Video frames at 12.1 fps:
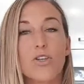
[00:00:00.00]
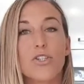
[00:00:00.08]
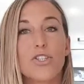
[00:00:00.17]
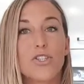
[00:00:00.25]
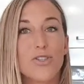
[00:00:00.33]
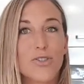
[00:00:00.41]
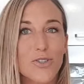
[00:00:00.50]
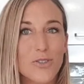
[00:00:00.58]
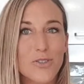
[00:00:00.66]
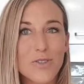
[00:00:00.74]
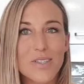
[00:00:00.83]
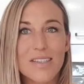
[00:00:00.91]

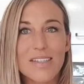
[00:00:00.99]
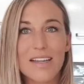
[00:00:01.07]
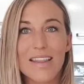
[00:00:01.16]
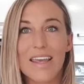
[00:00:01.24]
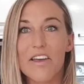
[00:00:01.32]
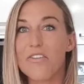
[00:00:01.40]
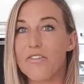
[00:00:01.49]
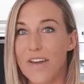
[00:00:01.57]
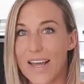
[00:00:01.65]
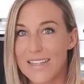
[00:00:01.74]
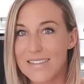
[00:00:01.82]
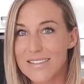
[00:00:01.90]
choose the
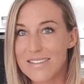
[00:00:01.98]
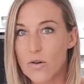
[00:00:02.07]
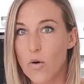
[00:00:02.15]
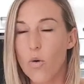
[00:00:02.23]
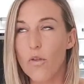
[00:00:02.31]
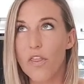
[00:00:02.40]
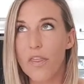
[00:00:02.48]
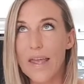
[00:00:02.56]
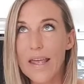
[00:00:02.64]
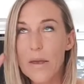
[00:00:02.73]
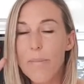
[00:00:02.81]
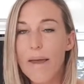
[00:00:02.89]
events or
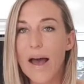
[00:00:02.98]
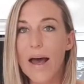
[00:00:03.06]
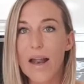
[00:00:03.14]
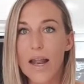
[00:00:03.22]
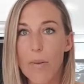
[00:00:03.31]
think about